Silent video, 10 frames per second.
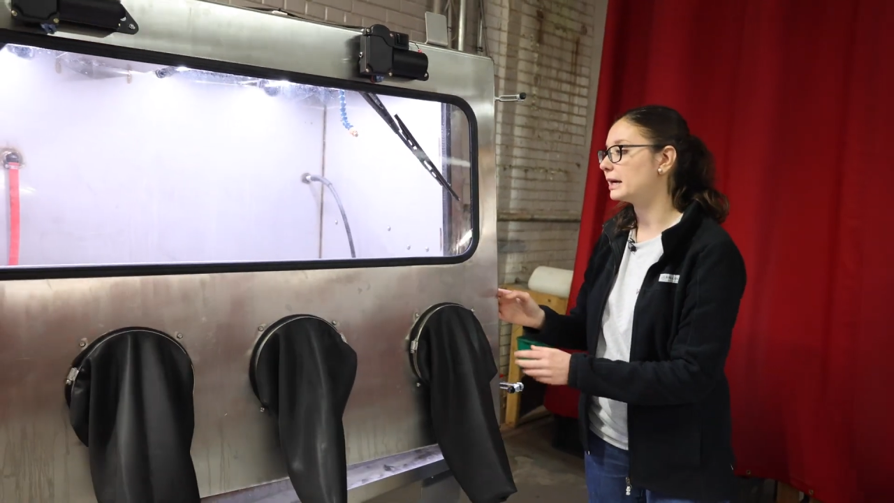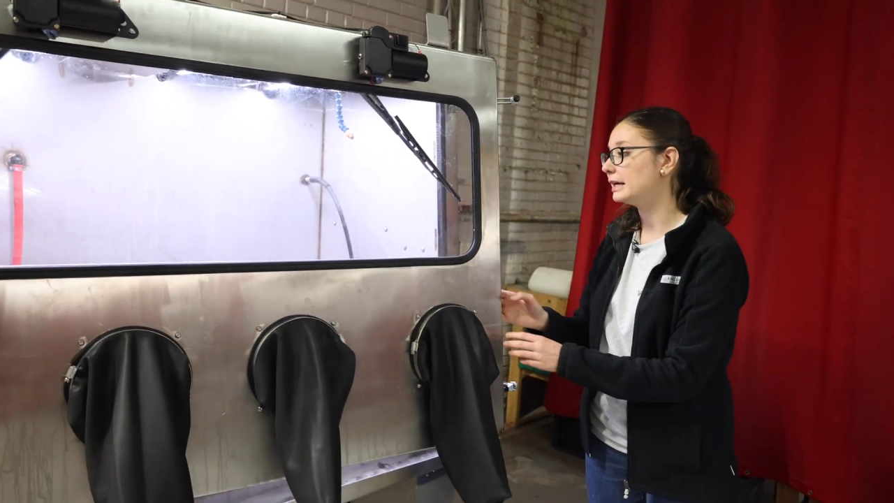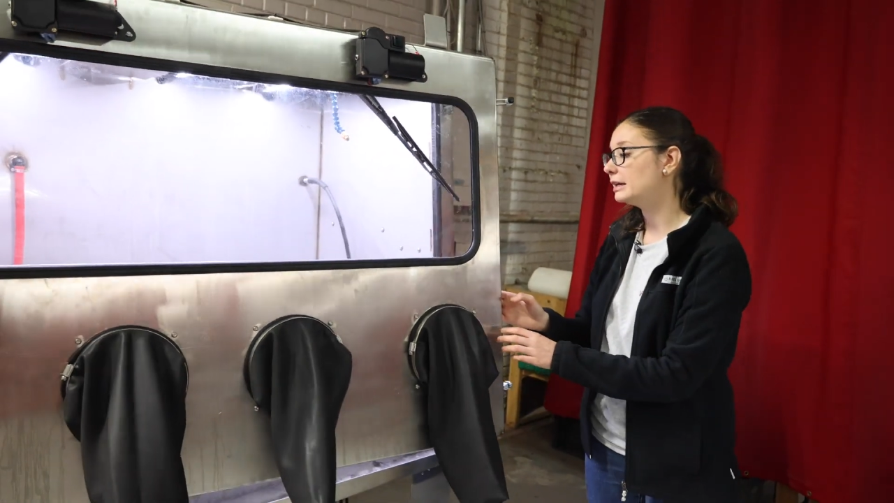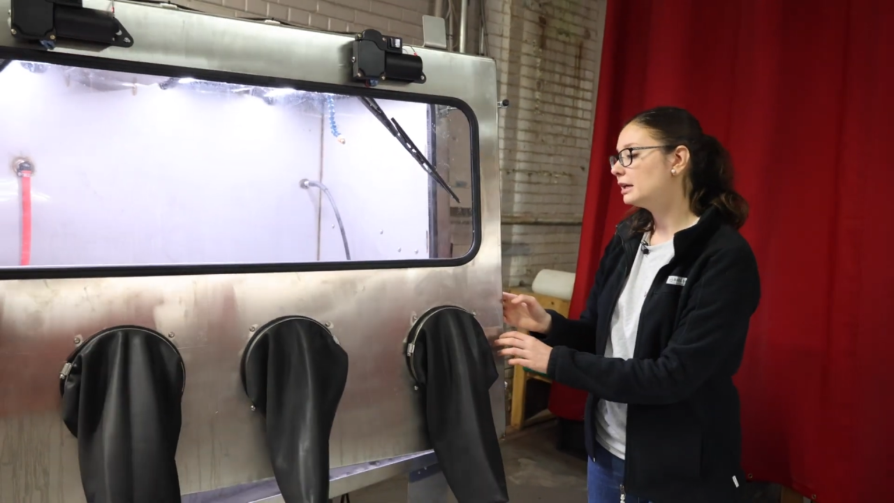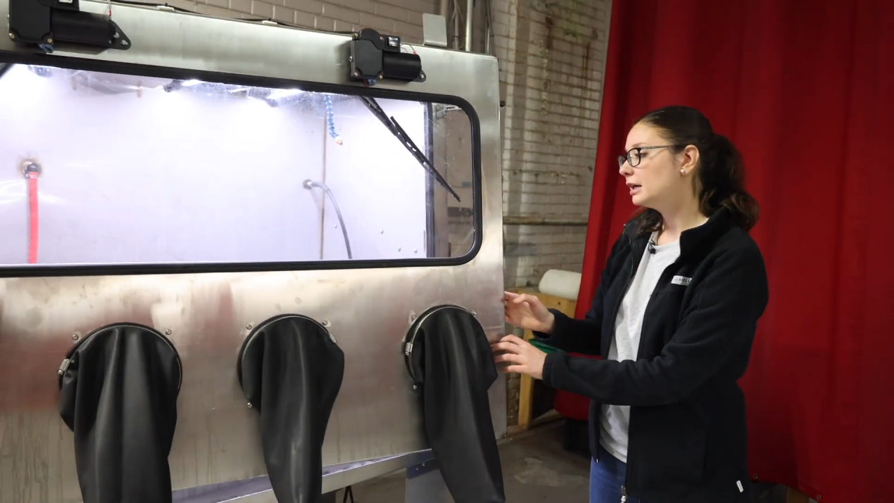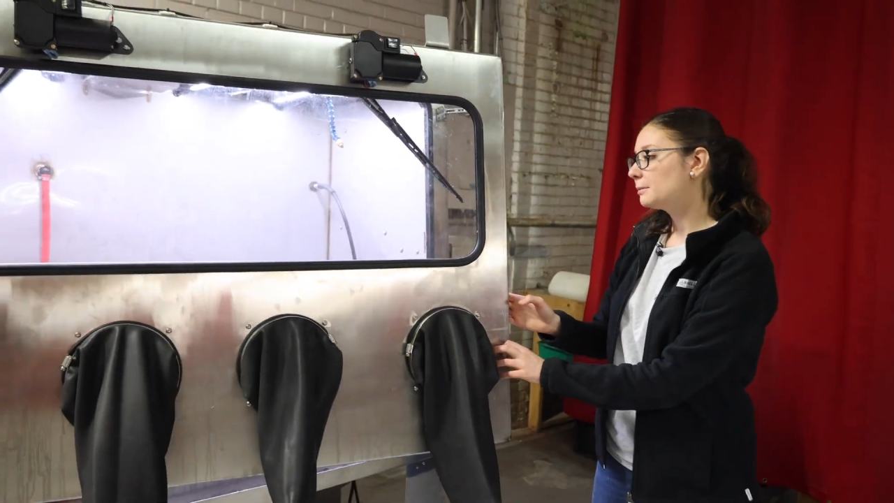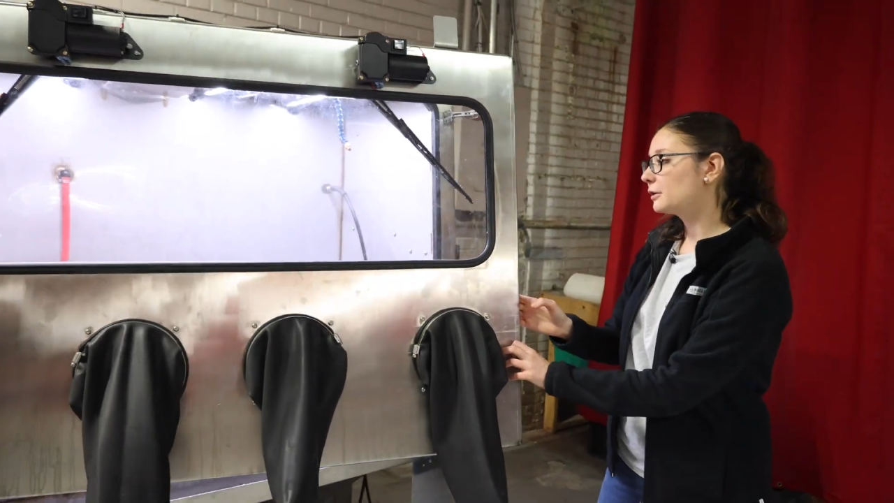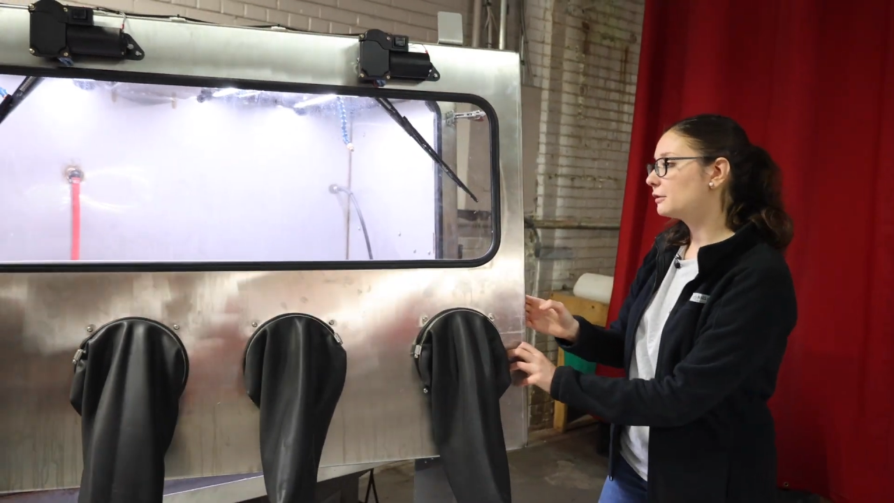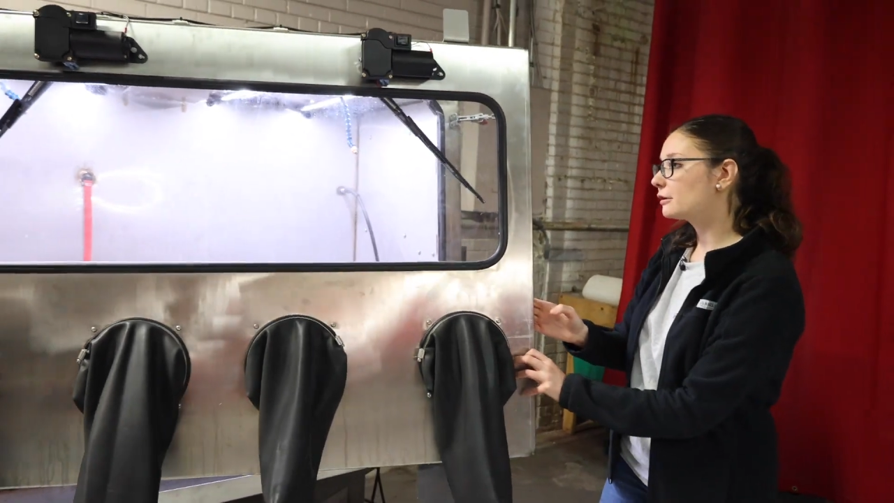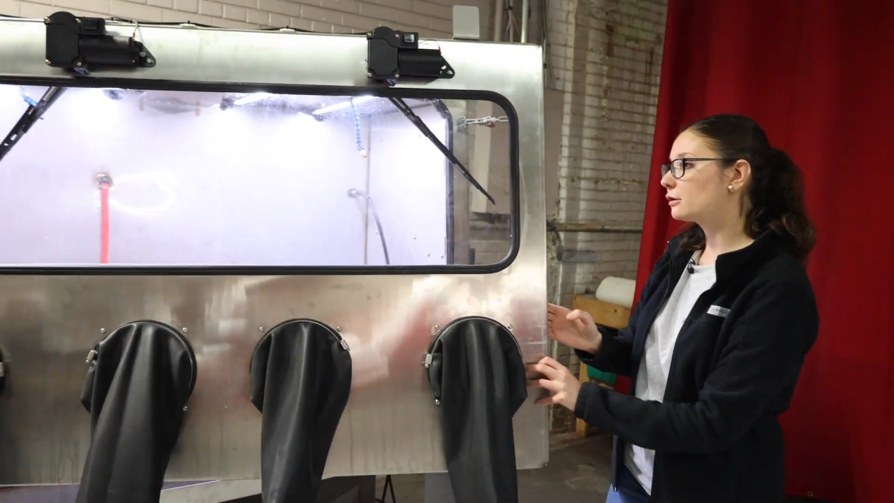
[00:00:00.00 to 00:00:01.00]
but
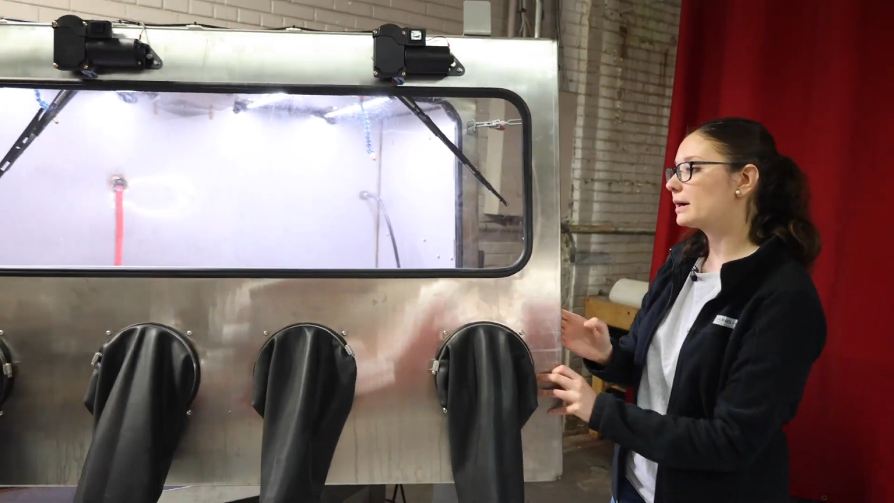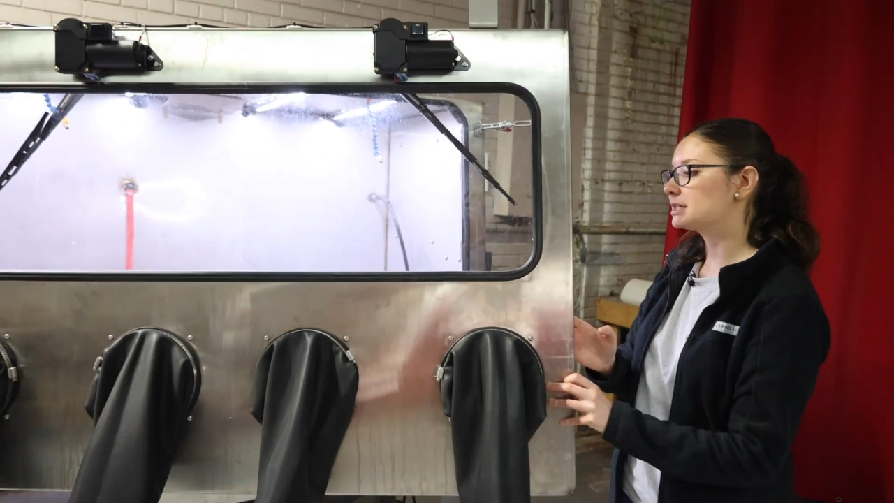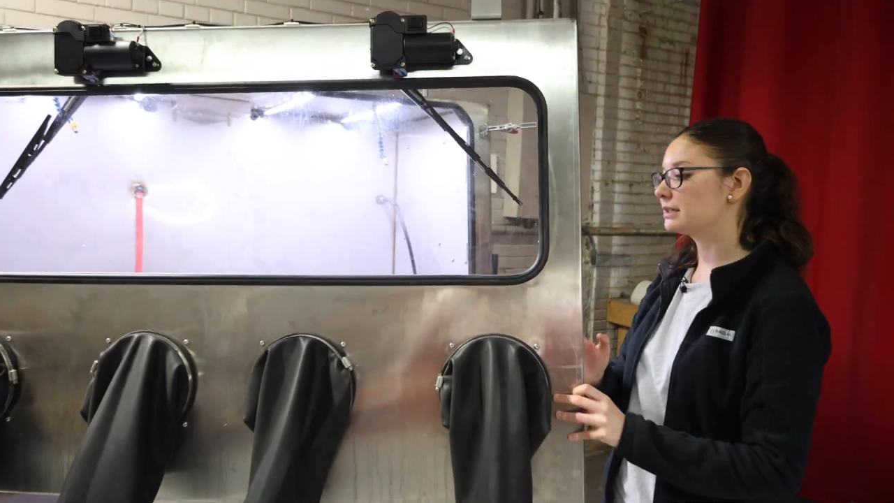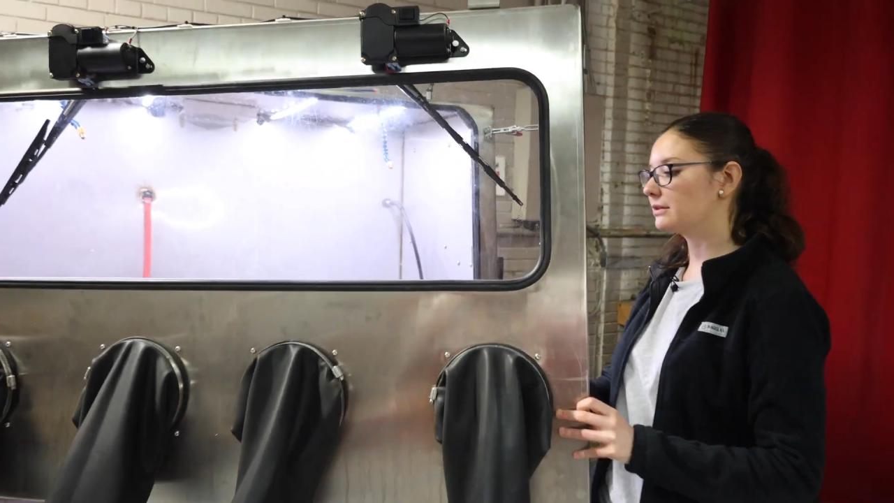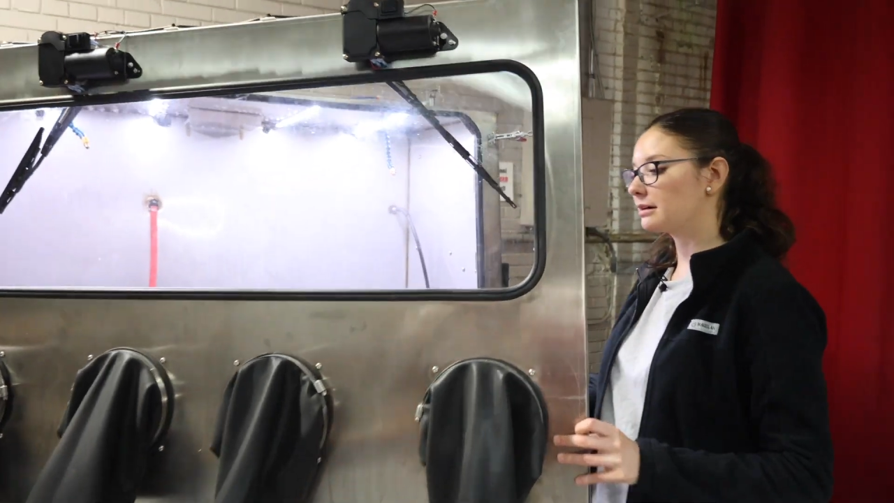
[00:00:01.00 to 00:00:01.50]
per the request of the